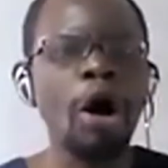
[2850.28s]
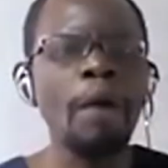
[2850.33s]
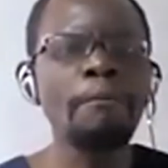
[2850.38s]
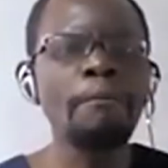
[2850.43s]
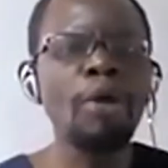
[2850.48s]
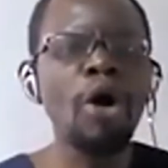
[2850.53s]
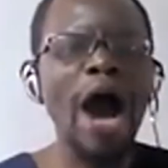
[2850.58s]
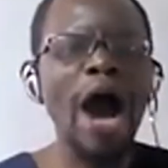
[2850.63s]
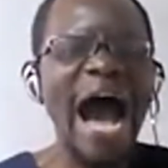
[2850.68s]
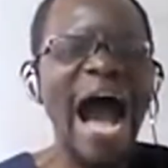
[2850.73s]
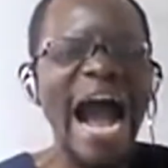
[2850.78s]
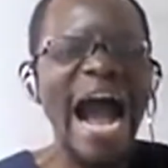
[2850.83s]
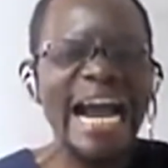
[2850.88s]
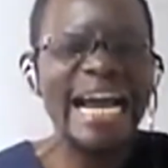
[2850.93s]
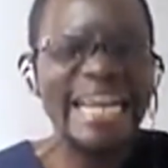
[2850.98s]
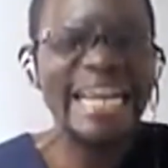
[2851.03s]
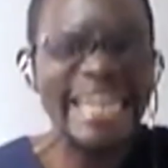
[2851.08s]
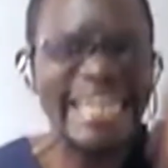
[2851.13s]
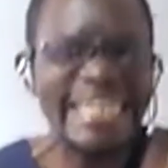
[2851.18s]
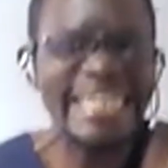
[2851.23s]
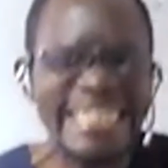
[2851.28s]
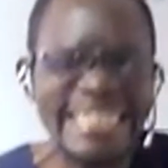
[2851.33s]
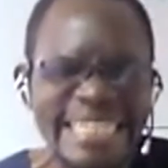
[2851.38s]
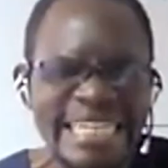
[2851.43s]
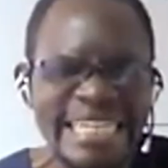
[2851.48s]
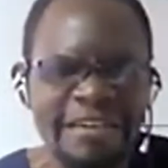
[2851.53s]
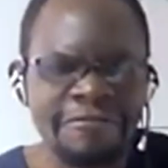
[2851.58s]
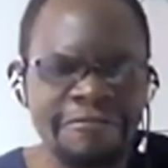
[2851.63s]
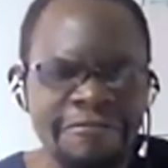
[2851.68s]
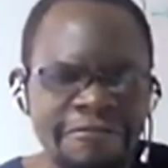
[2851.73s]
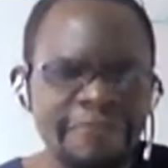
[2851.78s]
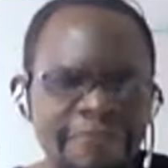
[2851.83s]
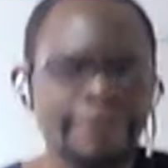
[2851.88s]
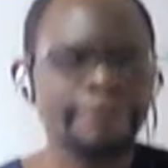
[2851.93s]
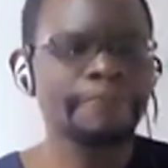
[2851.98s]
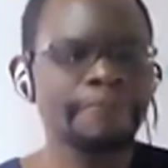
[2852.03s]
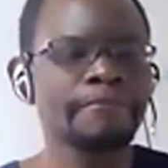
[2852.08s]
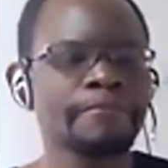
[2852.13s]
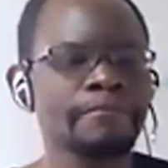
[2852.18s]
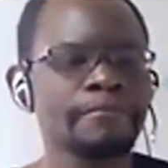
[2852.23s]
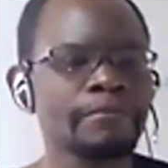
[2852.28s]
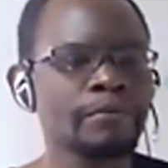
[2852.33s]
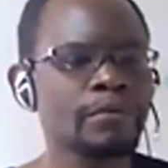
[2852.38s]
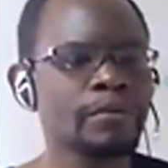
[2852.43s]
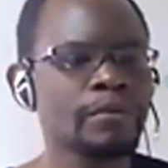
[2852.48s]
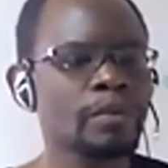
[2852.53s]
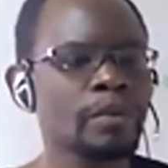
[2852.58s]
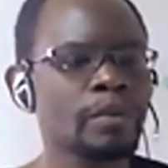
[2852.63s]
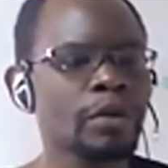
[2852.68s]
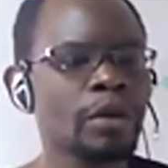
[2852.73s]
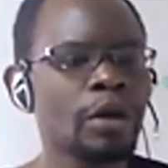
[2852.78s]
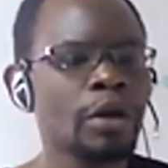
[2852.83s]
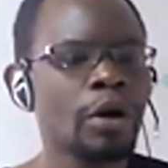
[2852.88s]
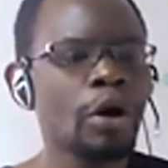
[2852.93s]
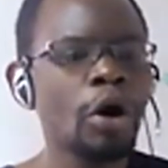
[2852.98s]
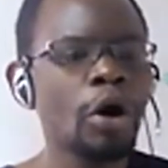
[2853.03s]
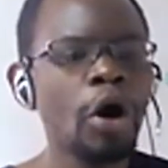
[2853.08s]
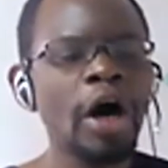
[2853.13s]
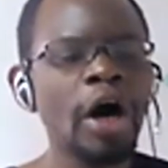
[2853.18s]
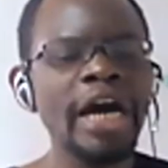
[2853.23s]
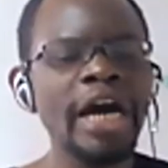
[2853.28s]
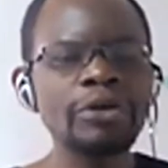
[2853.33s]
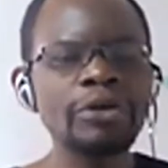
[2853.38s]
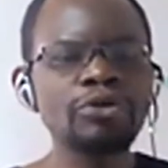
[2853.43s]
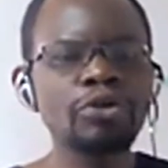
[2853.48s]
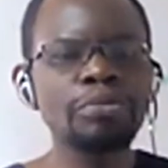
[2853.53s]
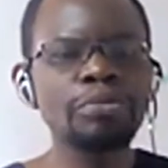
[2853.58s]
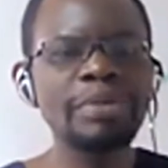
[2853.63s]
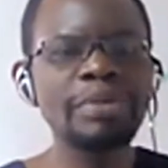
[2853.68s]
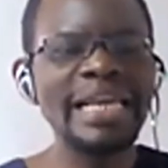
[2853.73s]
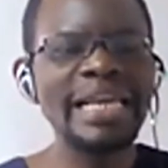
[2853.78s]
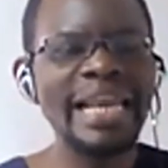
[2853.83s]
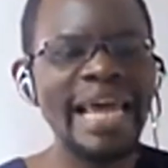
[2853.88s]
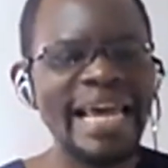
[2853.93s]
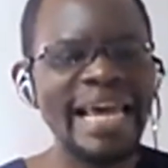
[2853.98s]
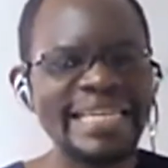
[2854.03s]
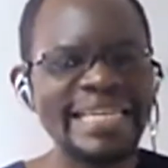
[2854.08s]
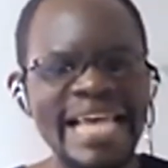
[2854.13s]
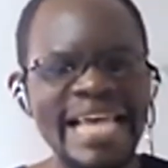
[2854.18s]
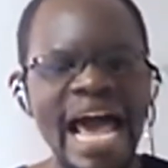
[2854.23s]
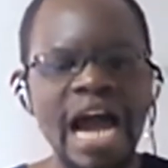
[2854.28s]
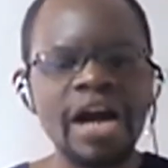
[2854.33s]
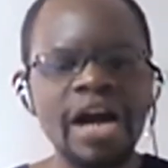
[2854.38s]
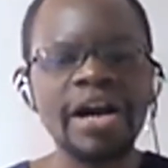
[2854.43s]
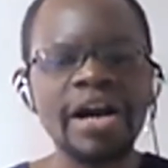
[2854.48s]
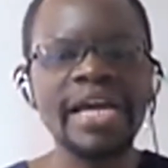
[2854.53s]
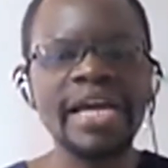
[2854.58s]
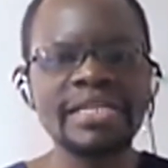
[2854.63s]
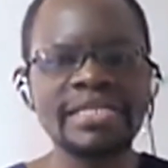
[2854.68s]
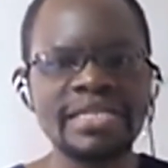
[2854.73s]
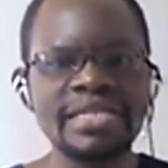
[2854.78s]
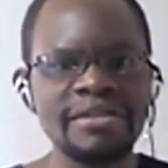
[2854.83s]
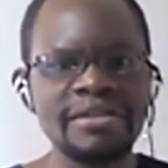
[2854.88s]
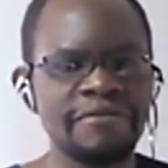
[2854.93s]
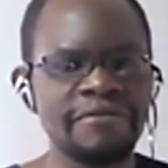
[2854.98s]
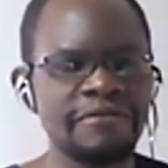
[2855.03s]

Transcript: more aggressive, or it would be less aggressive?